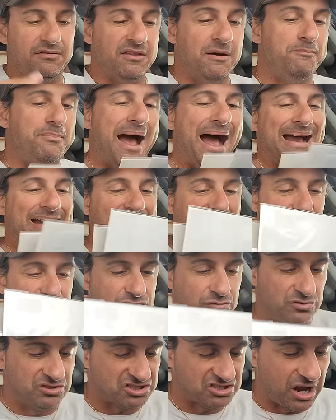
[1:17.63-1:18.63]
the back
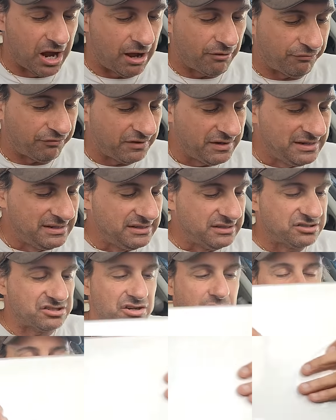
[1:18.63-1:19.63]
issue stuff.
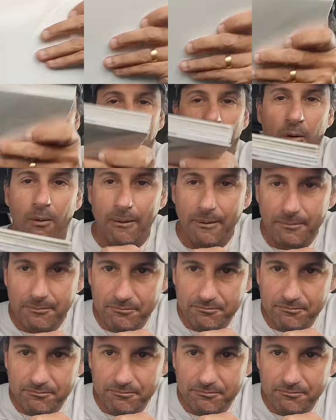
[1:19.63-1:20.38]
So here we go.